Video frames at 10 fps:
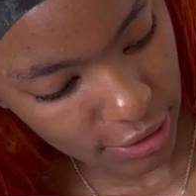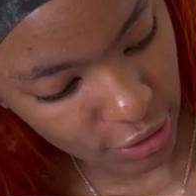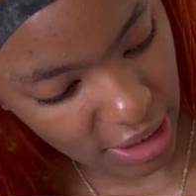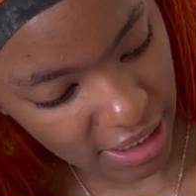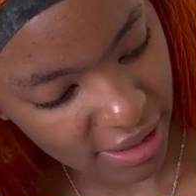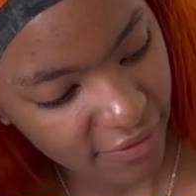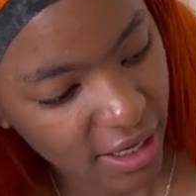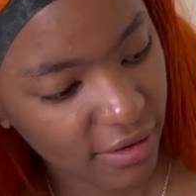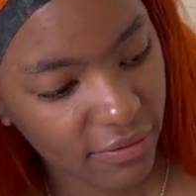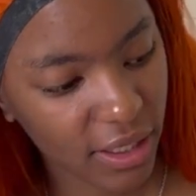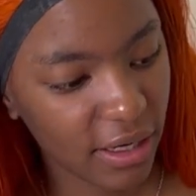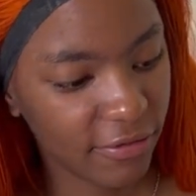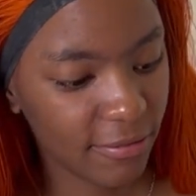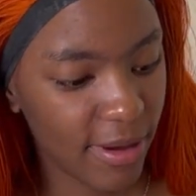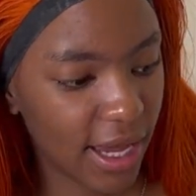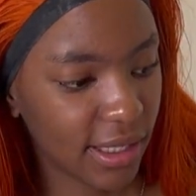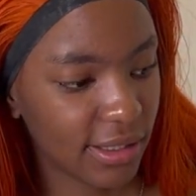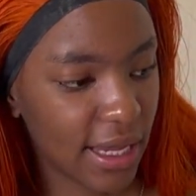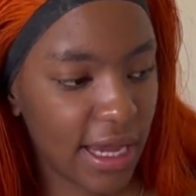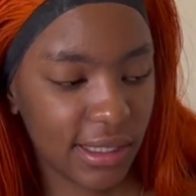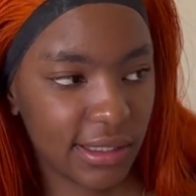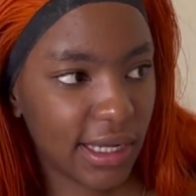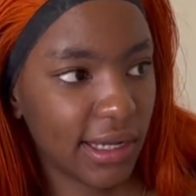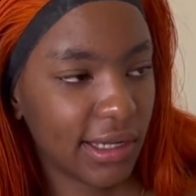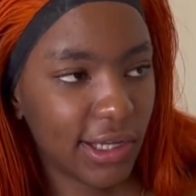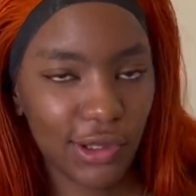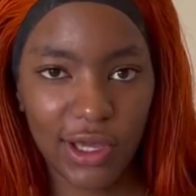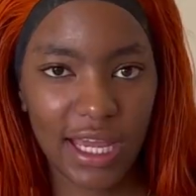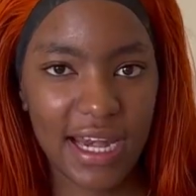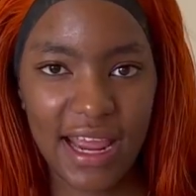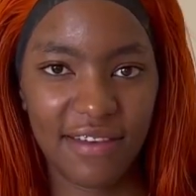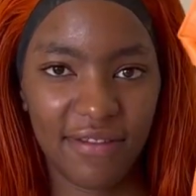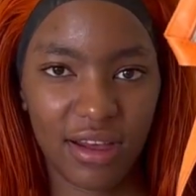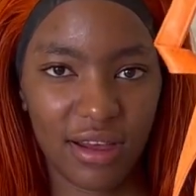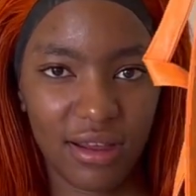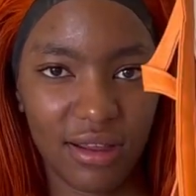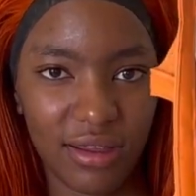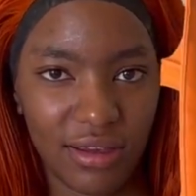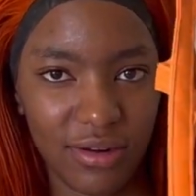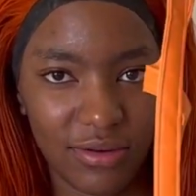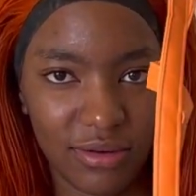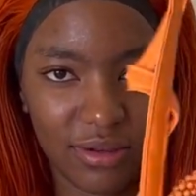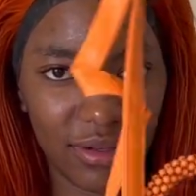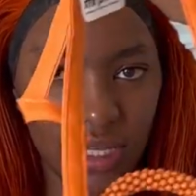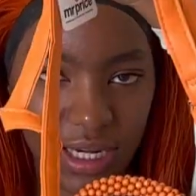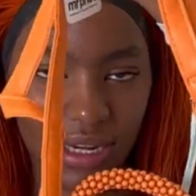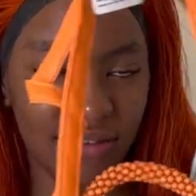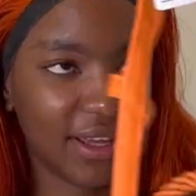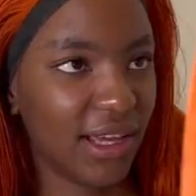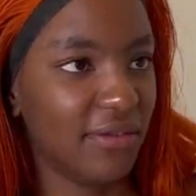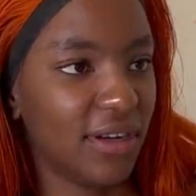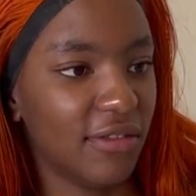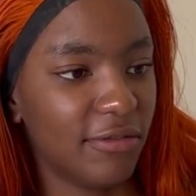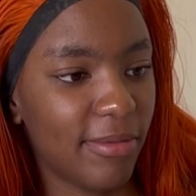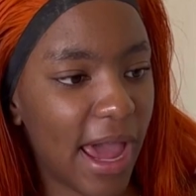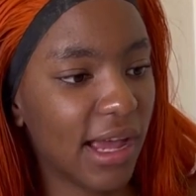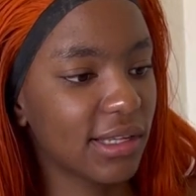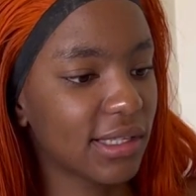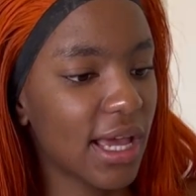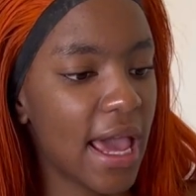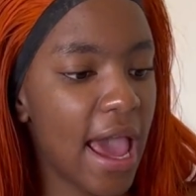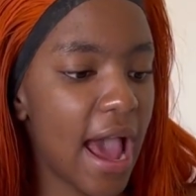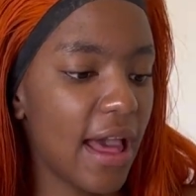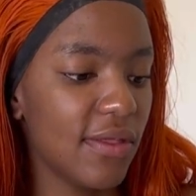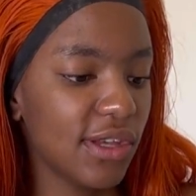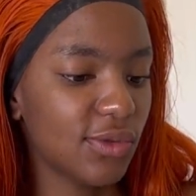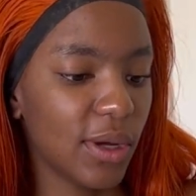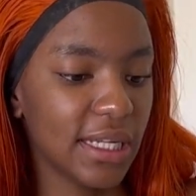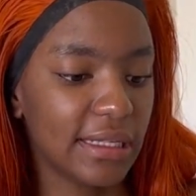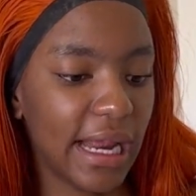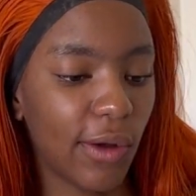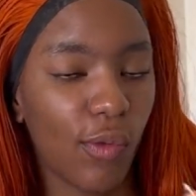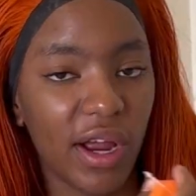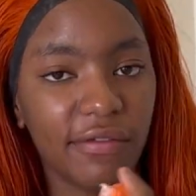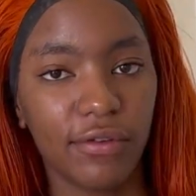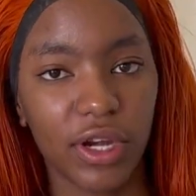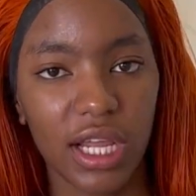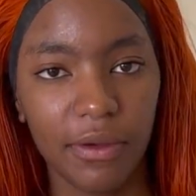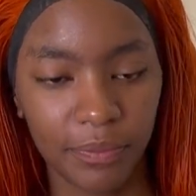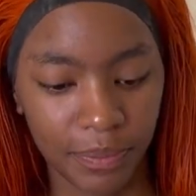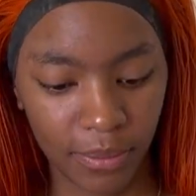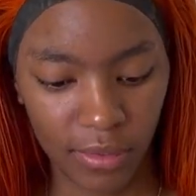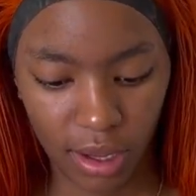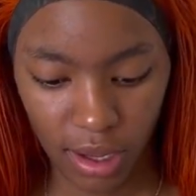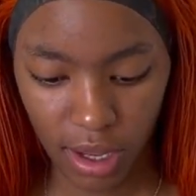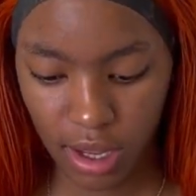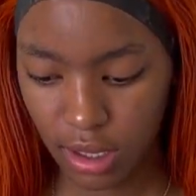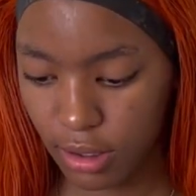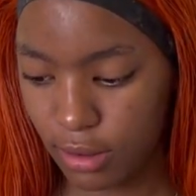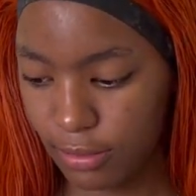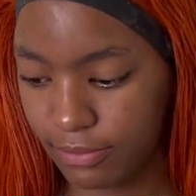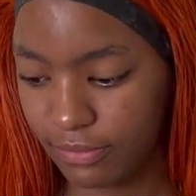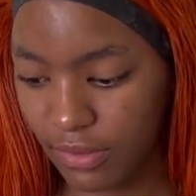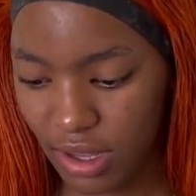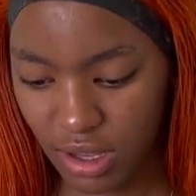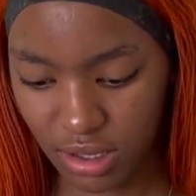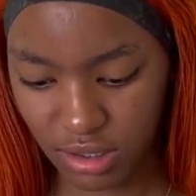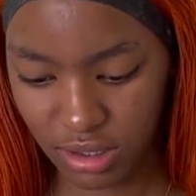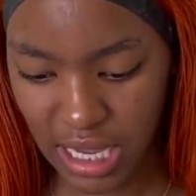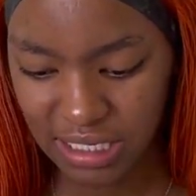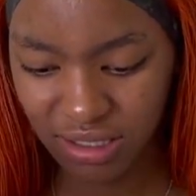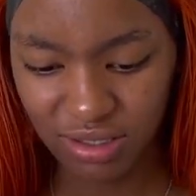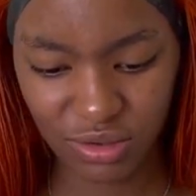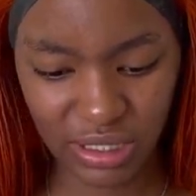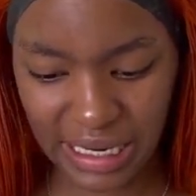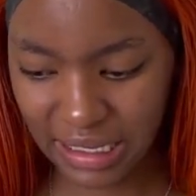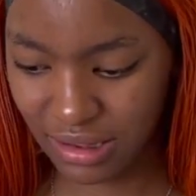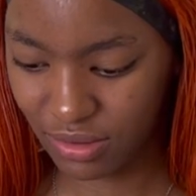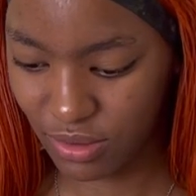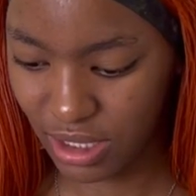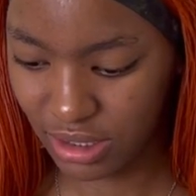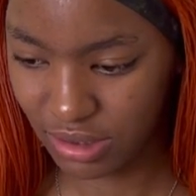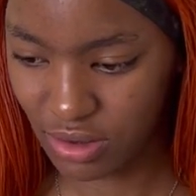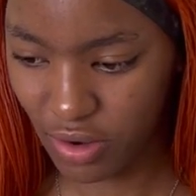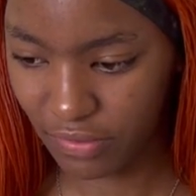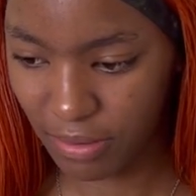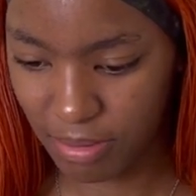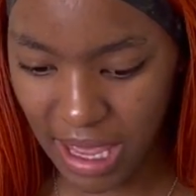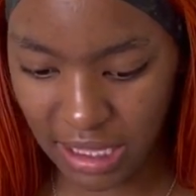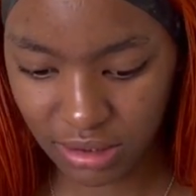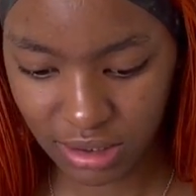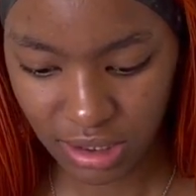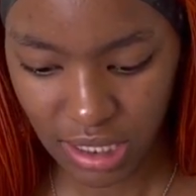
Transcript: you can never have enough bags guys like you can never you know you can never have enough bags and this one is like 140 um yeah i just don't like the quality of the belt